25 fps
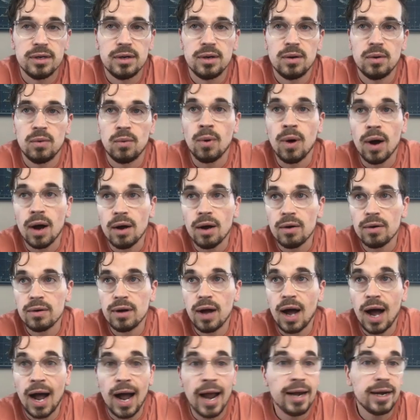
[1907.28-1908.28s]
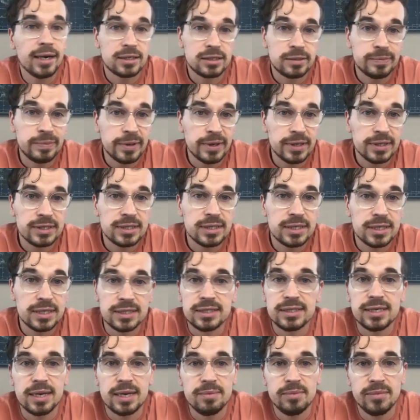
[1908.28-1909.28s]
Well, I had experienced this
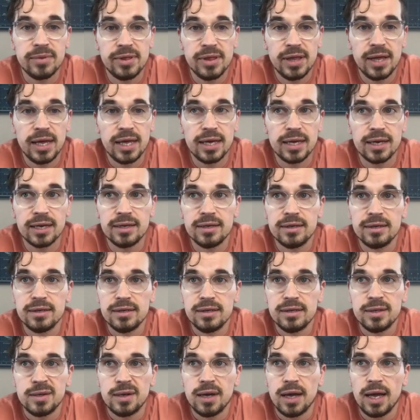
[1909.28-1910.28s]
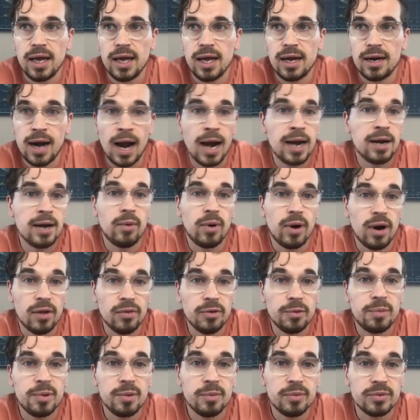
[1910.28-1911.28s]
same thing and I didn't want
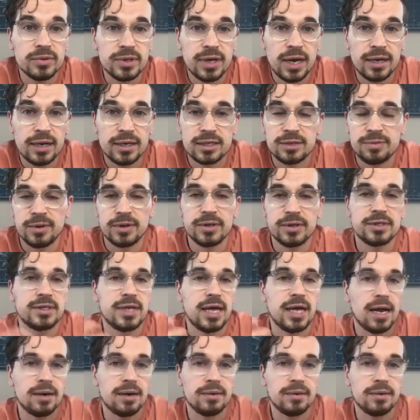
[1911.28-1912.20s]
other people to experience that.